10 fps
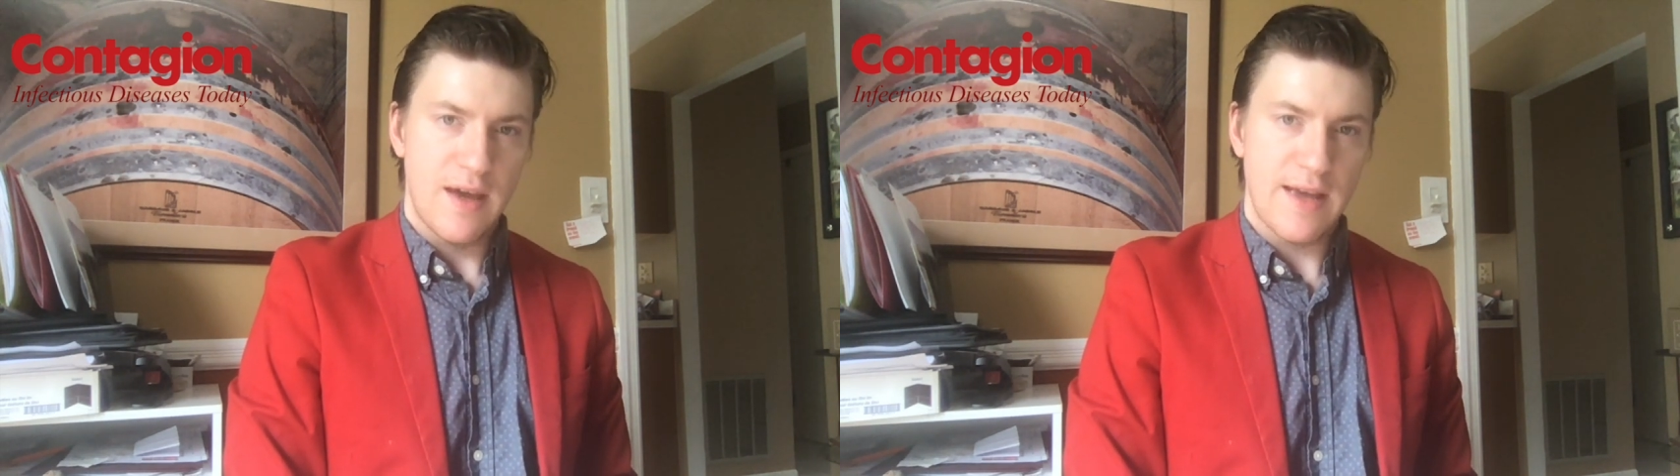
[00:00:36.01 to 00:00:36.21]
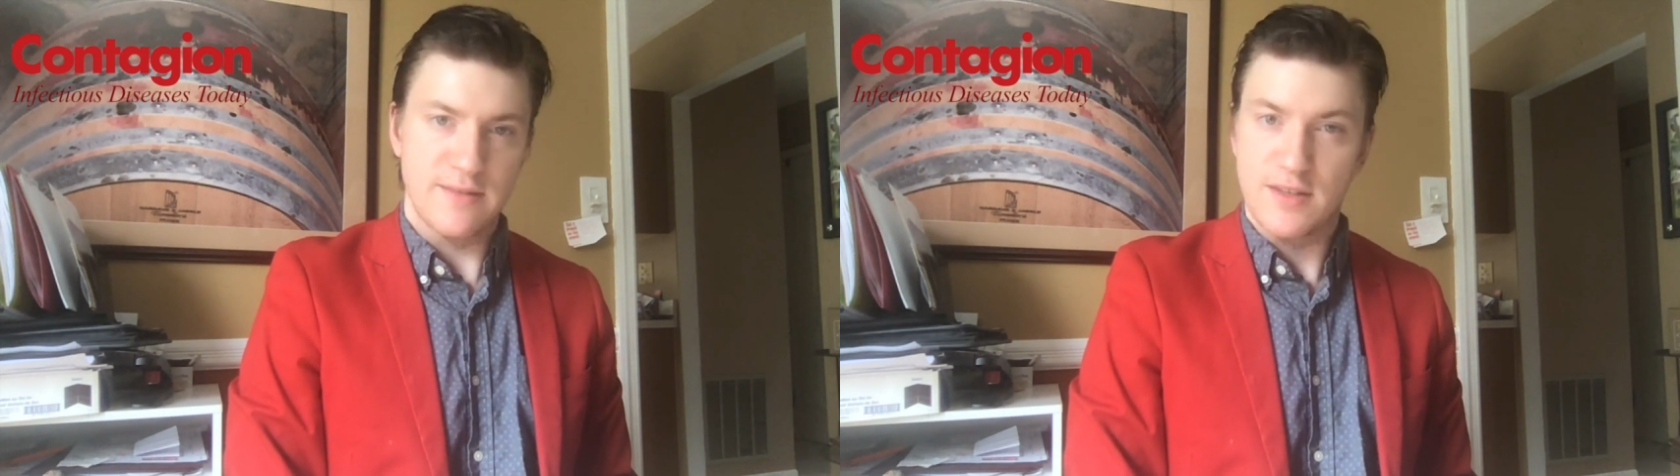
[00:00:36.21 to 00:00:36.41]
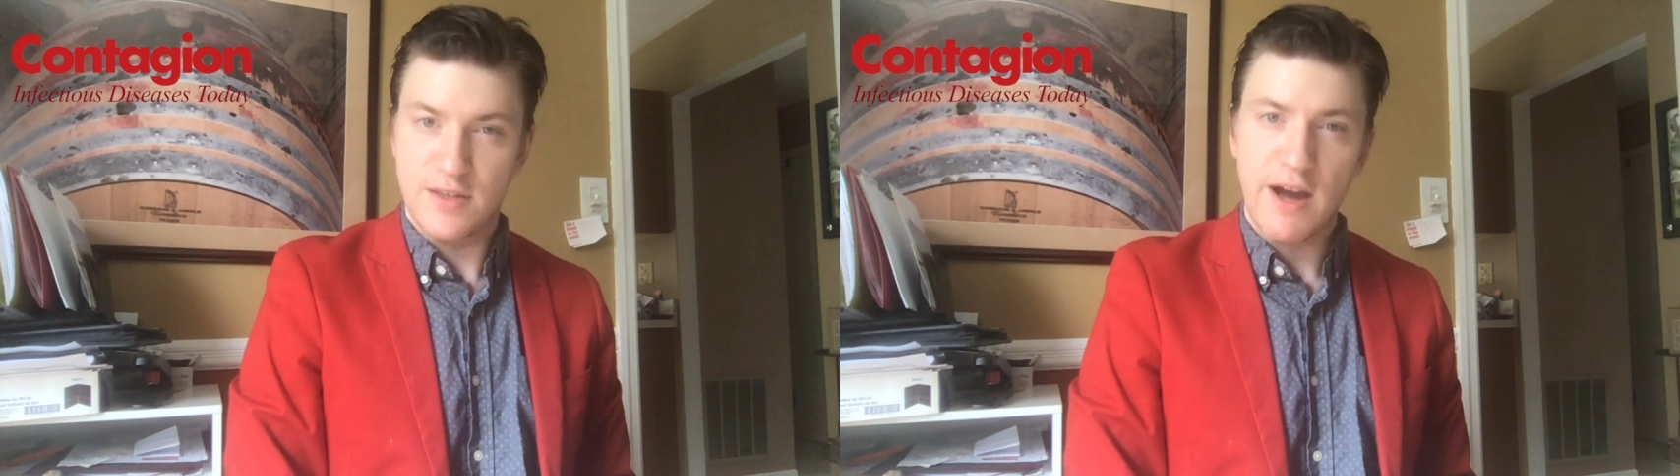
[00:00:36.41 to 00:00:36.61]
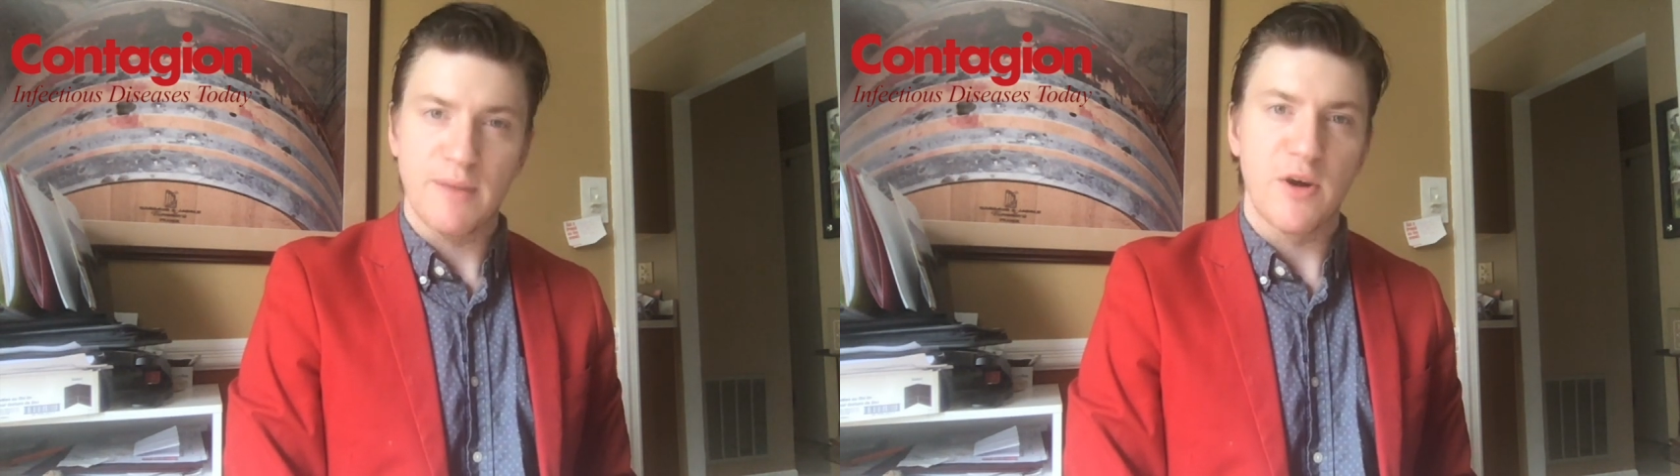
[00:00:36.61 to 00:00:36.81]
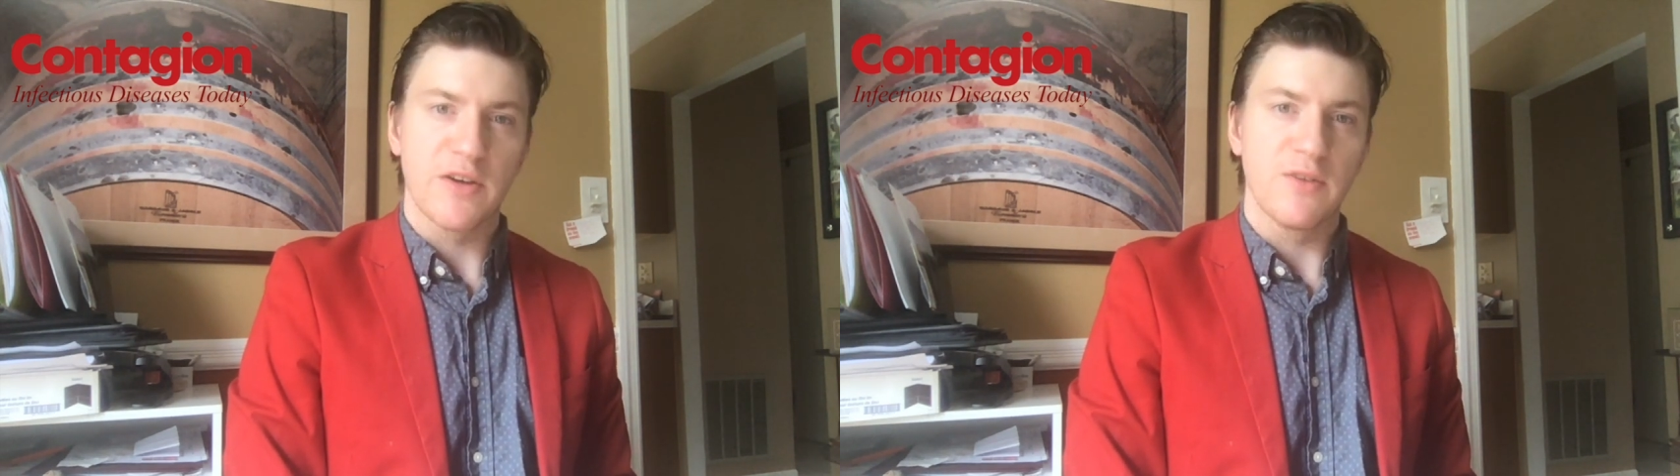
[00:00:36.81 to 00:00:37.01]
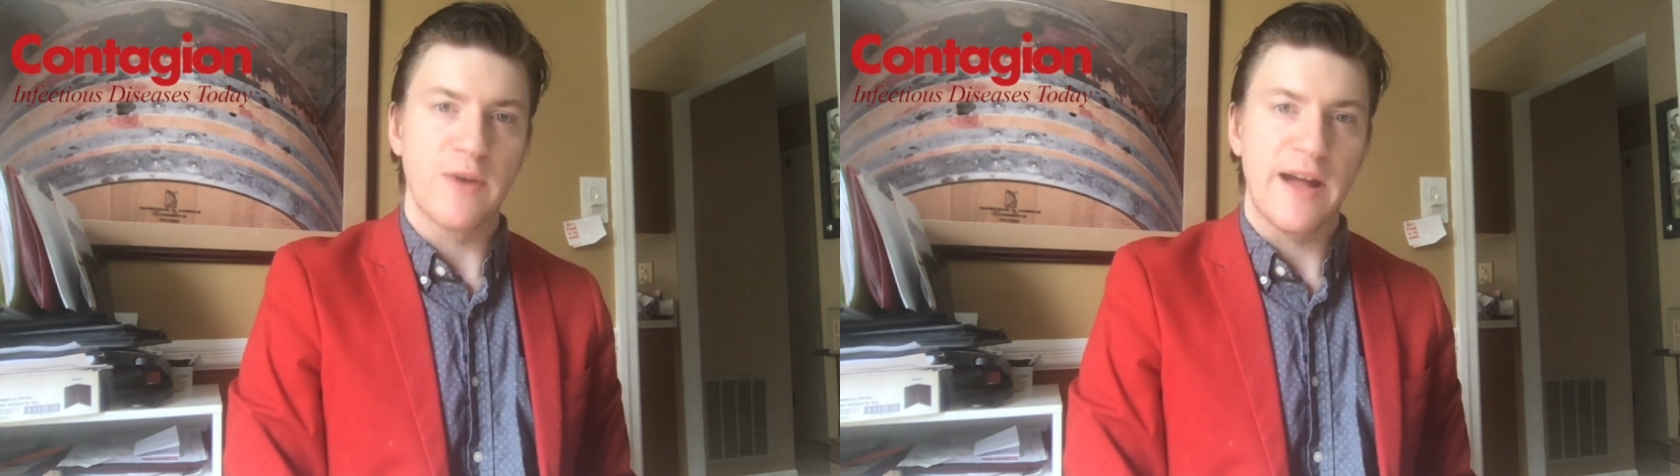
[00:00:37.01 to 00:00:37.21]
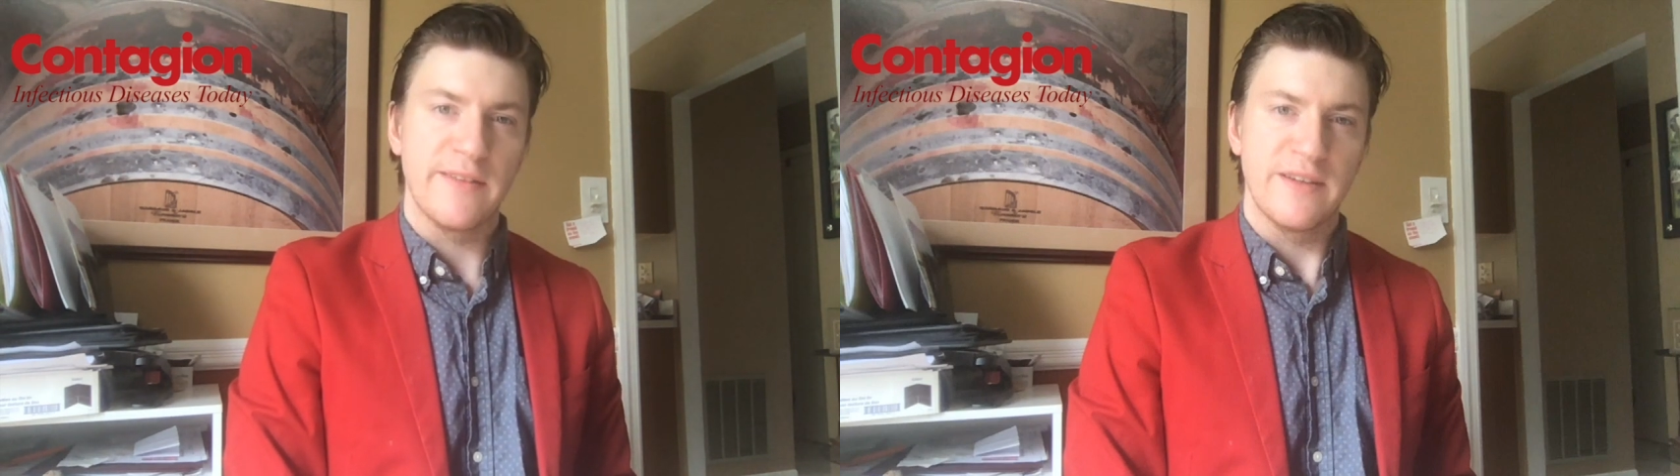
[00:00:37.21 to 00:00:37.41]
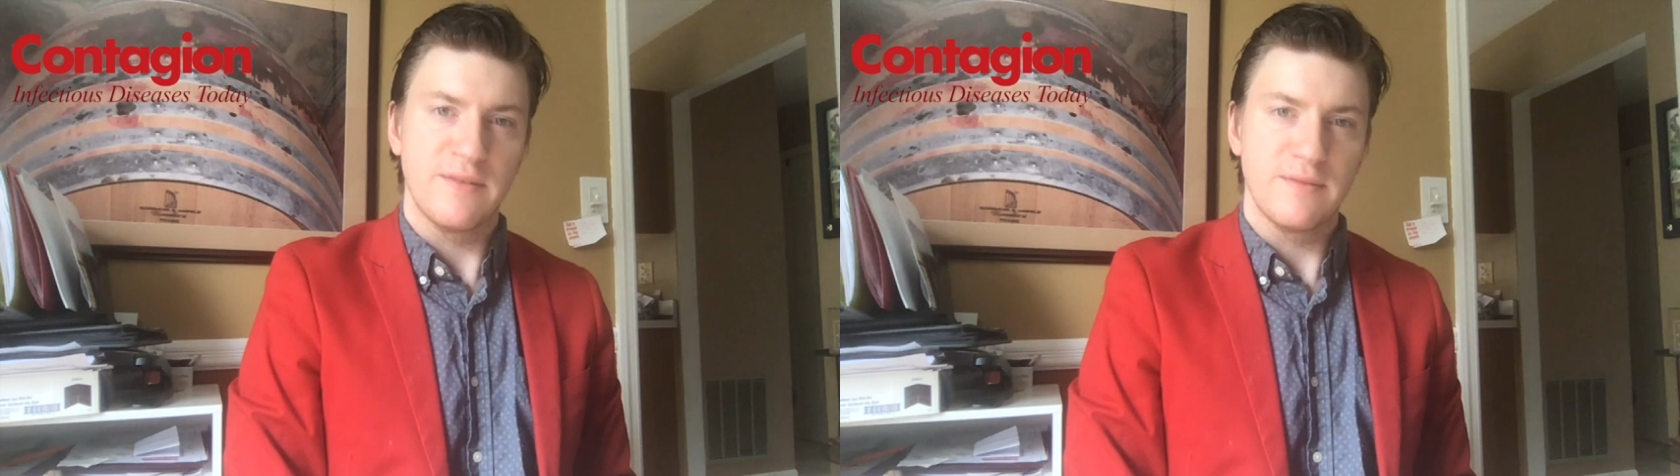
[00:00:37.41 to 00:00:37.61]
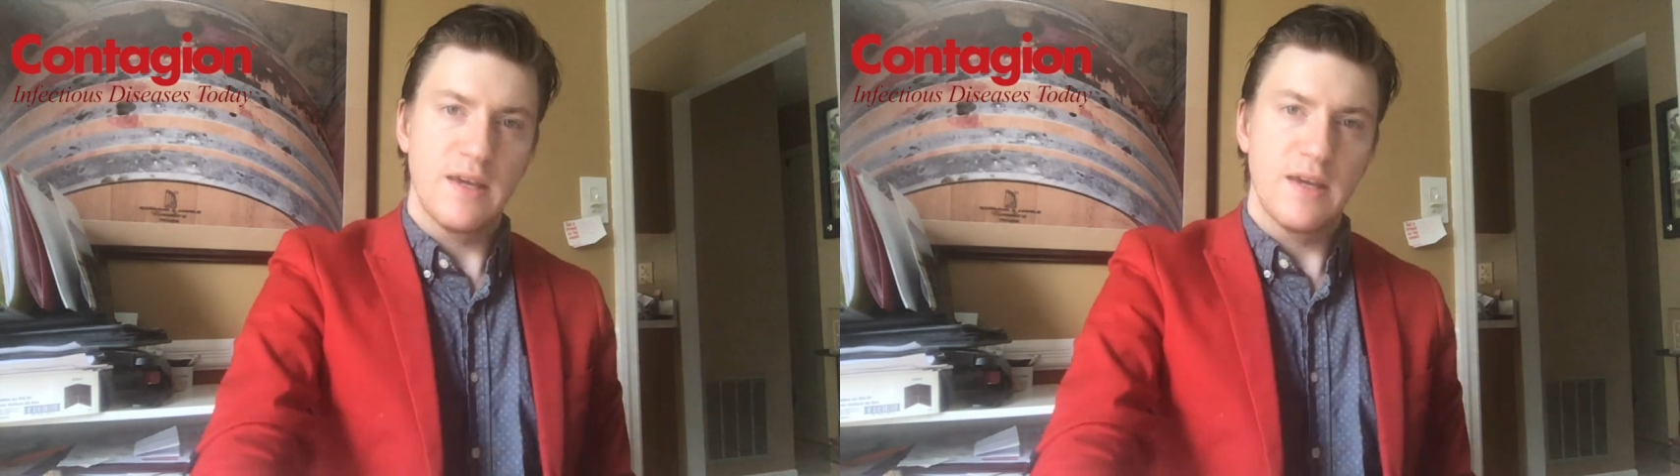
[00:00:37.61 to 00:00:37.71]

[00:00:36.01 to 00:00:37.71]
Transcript: as the stock market rallied.